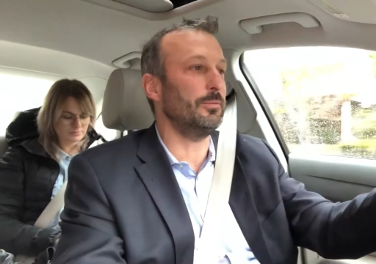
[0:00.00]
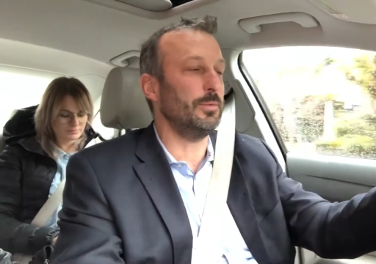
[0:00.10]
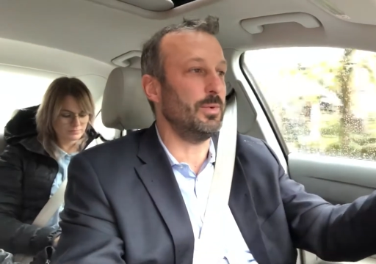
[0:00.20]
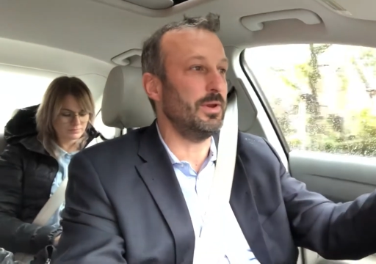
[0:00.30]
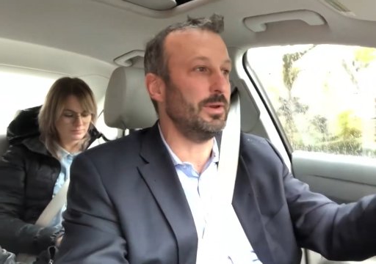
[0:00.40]

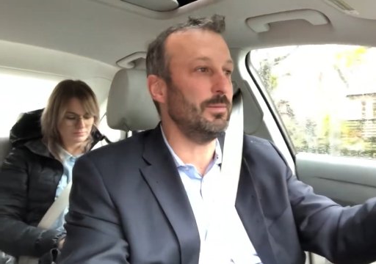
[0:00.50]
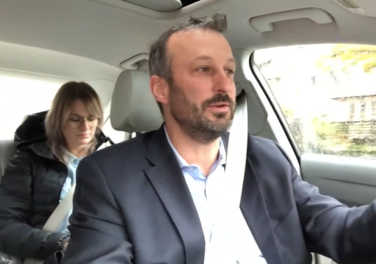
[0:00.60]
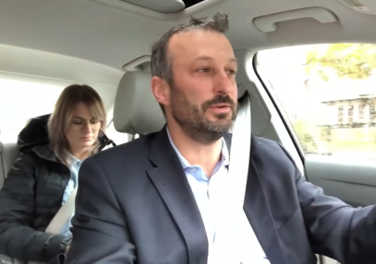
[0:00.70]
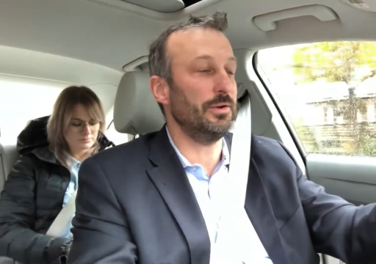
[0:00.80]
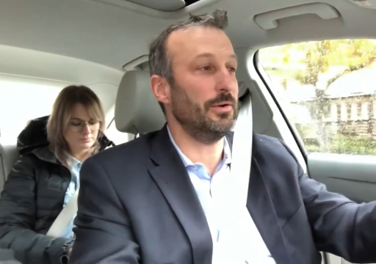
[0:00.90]
Speaker 1: would be
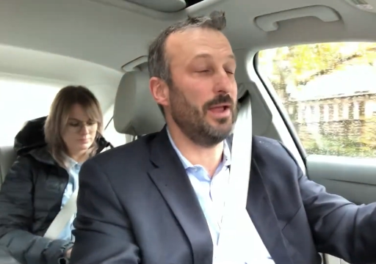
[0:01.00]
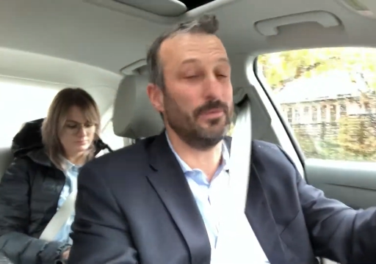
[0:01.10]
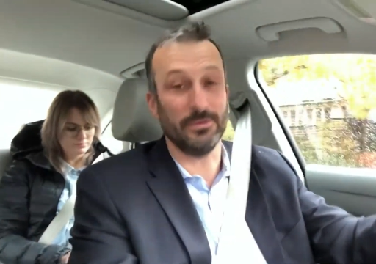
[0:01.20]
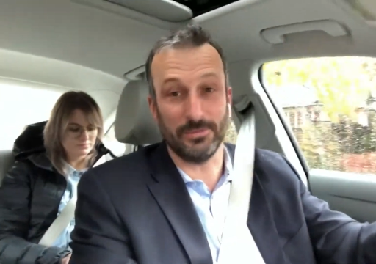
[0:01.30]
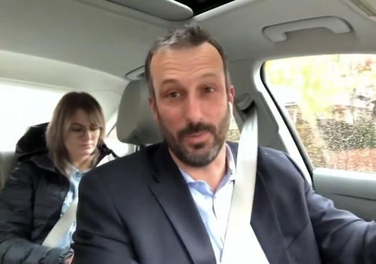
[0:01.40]
make sure you don't
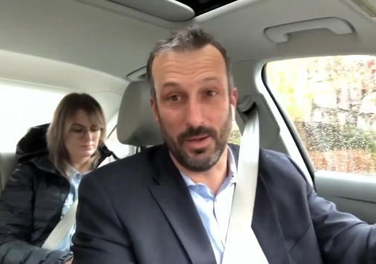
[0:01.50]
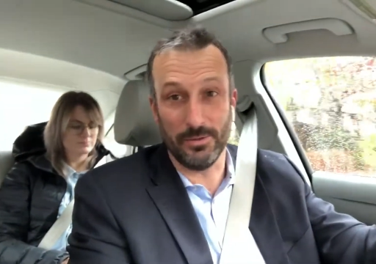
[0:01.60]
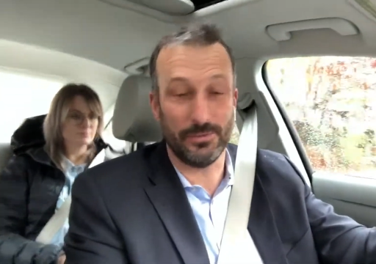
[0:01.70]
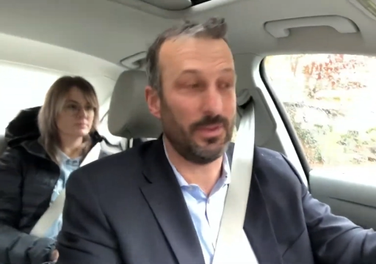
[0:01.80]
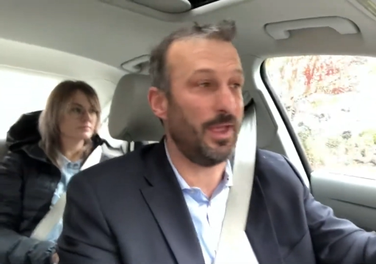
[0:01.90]
have any
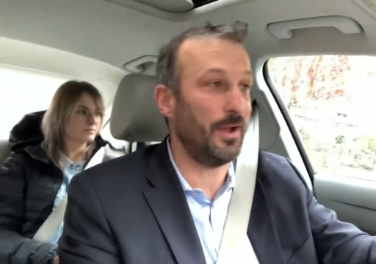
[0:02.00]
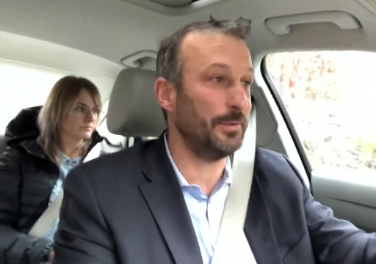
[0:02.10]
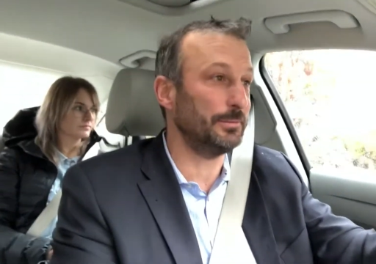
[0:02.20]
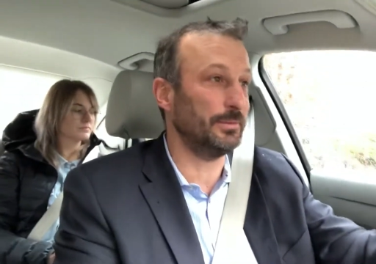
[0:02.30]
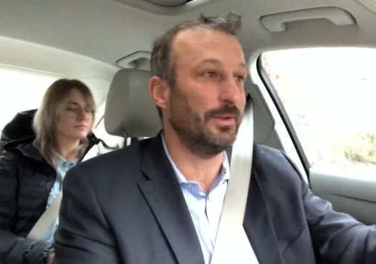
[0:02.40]
smells in the
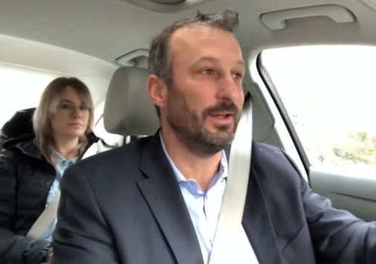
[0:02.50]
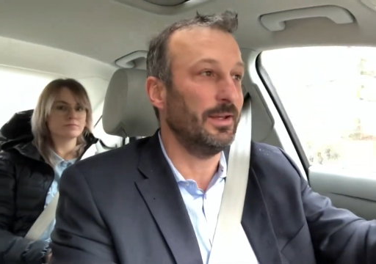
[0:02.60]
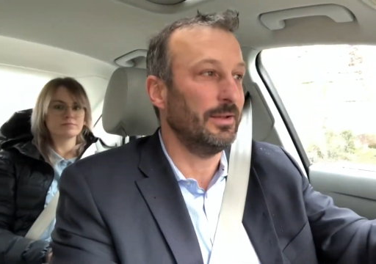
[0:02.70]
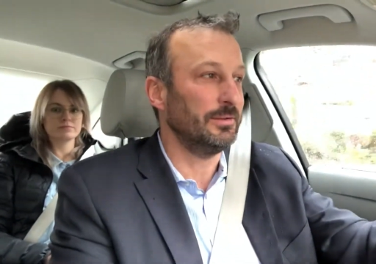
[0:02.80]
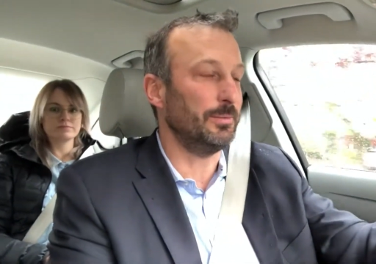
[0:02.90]
house.
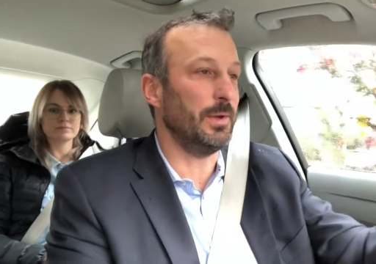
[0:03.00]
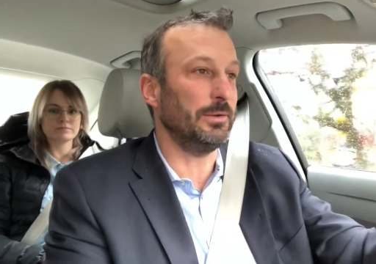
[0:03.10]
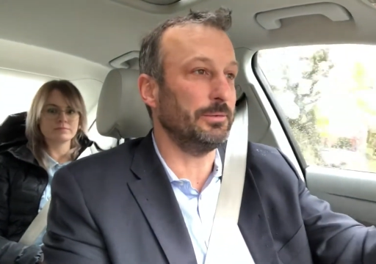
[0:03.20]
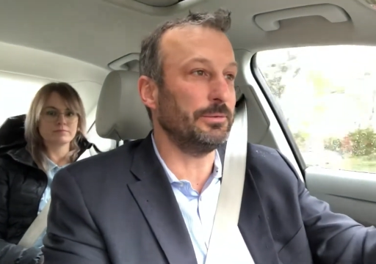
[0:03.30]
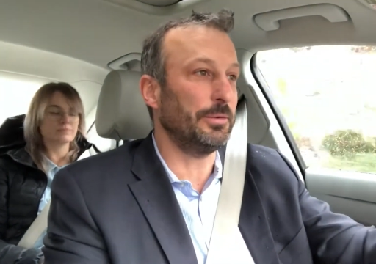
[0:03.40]
The
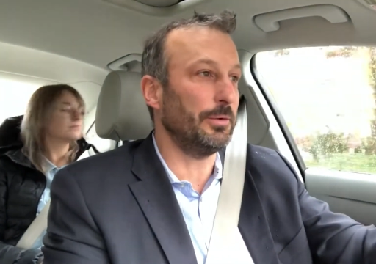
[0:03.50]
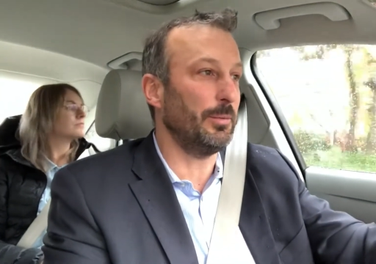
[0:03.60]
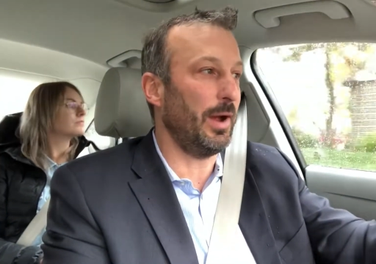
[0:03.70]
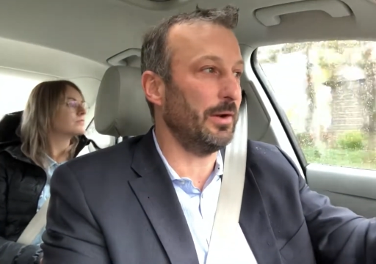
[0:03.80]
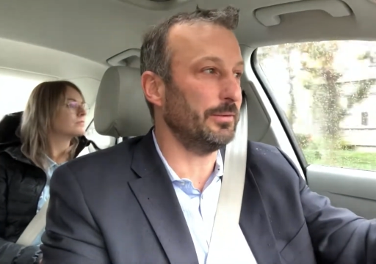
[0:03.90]
smells will
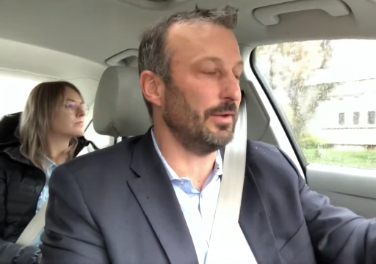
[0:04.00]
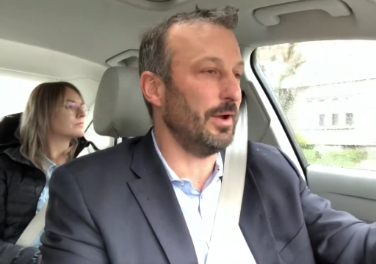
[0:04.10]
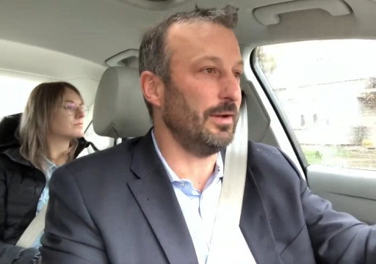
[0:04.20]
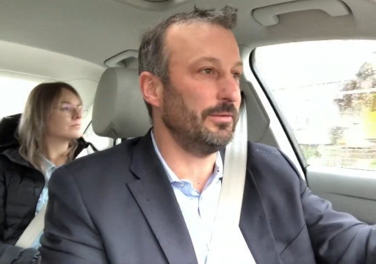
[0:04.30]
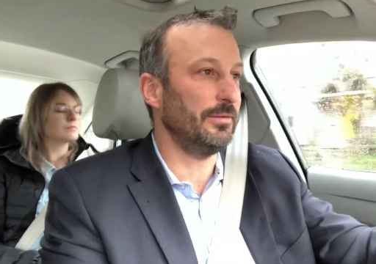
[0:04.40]
turn buyers
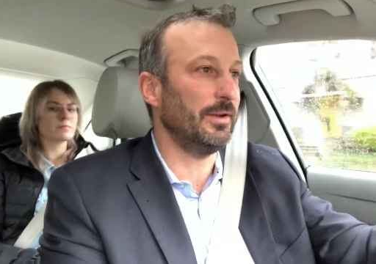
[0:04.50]
off.